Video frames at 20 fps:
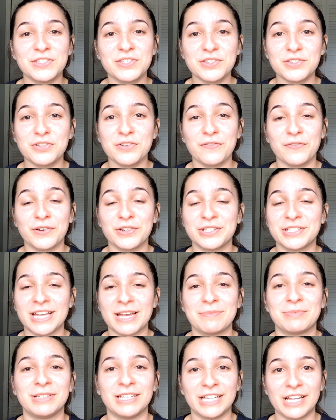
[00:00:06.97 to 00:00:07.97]
this is your first
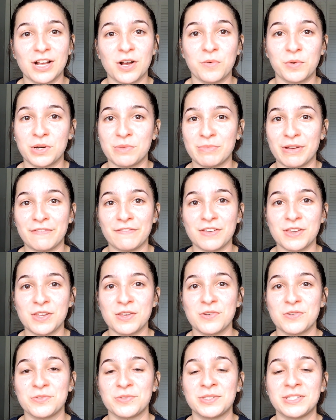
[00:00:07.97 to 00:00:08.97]
time clicking on one of my
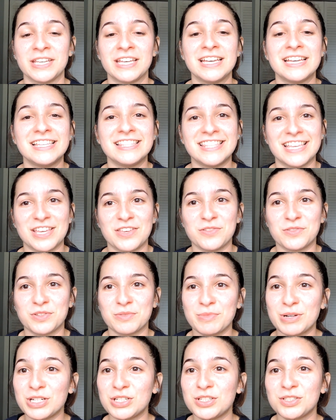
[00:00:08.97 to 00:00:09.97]
videos, thank you
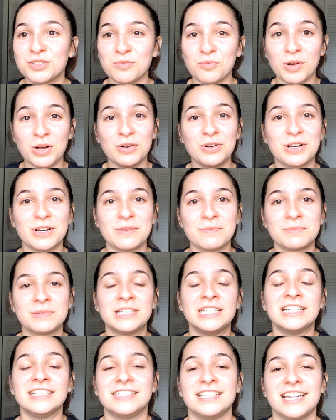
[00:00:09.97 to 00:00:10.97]
so much, welcome.
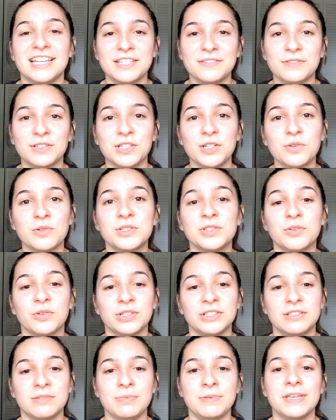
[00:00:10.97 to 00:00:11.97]
Today's video is
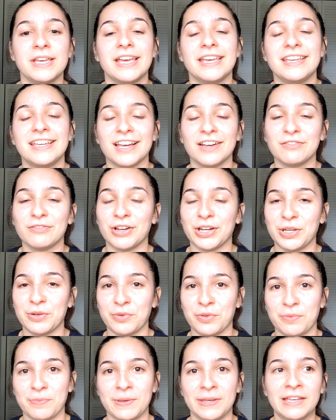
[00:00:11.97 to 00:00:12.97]
going to be a get ready
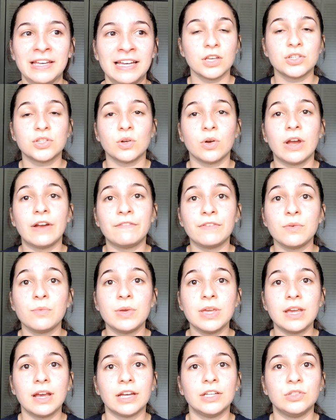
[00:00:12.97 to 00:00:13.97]
with me. So every
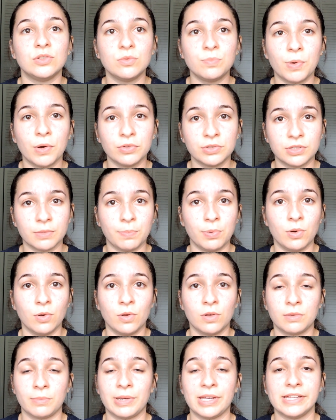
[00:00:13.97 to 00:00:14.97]
week I do post a
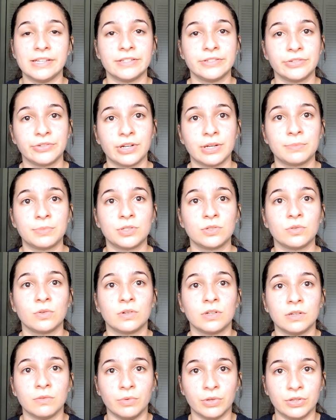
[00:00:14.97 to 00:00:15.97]
poll on my Instagram
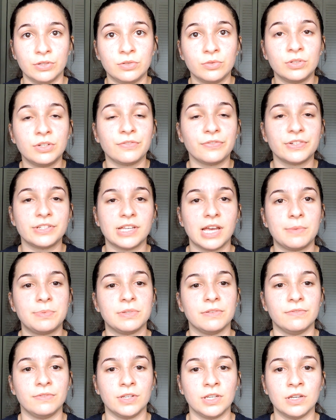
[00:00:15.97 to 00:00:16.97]
story with 2 different
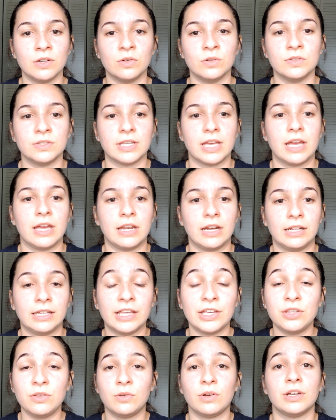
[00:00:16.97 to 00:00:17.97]
types of videos, and I
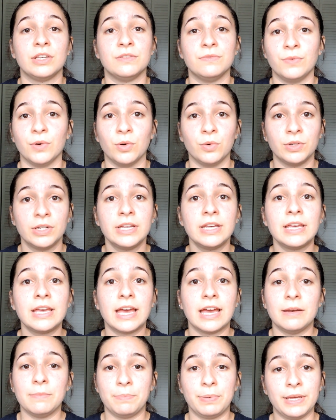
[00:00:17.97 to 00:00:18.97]
let you guys vote
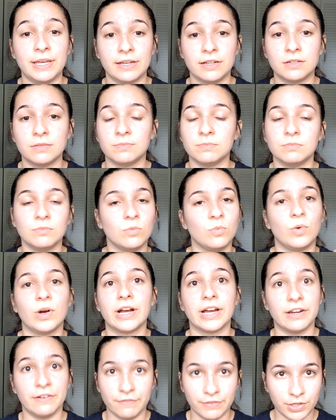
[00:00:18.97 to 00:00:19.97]
and pick
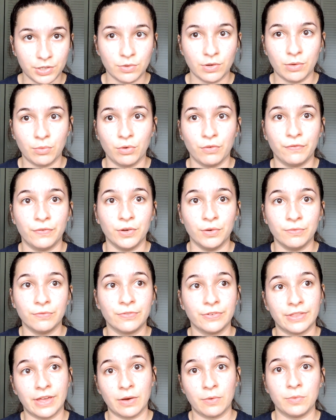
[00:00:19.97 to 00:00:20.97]
what kind of video I will film
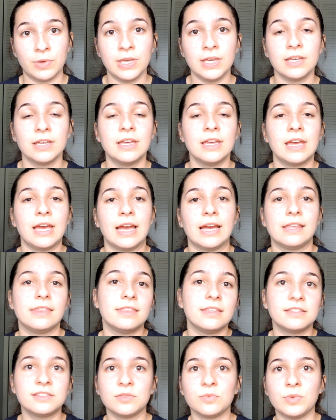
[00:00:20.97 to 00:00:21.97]
for that week.
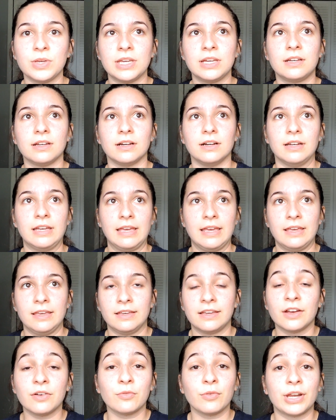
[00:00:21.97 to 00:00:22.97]
And this week
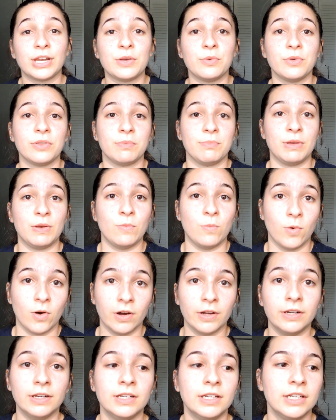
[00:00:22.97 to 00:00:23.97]
a get ready with me
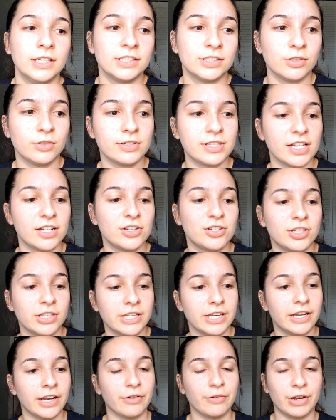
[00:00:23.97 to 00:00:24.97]
won. So
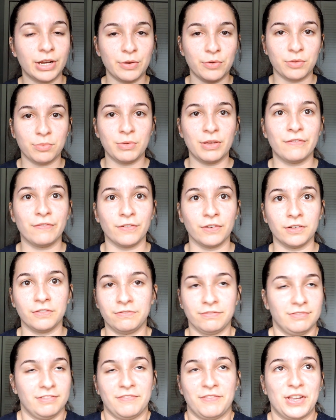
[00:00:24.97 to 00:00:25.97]
essentially a get ready with me for
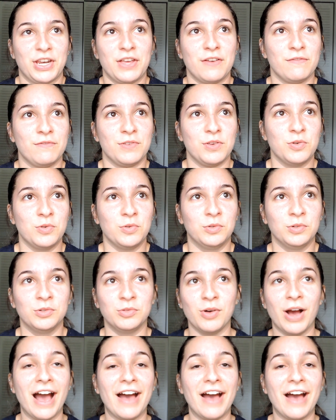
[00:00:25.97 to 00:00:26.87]
if any of you who